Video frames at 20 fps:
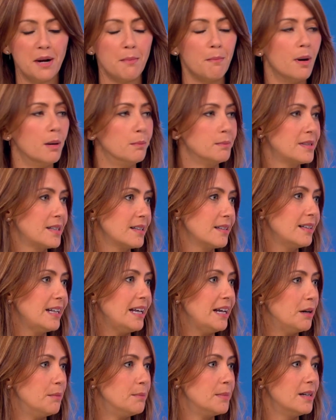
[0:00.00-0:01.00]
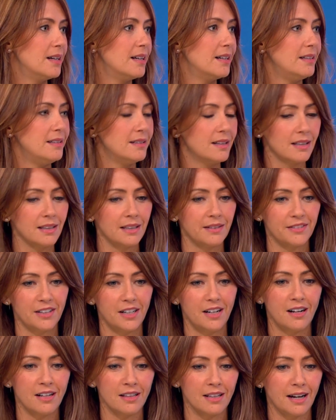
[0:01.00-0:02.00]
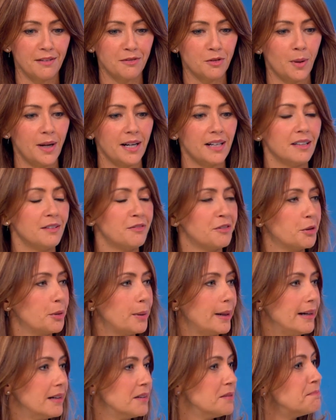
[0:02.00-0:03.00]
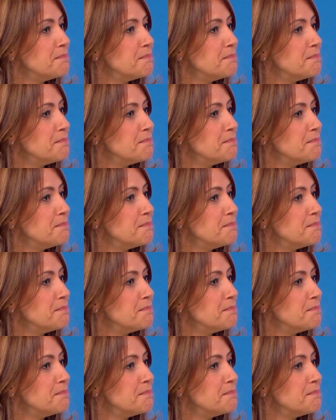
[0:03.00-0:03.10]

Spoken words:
being a mum to Liam and live a life quietly for a while.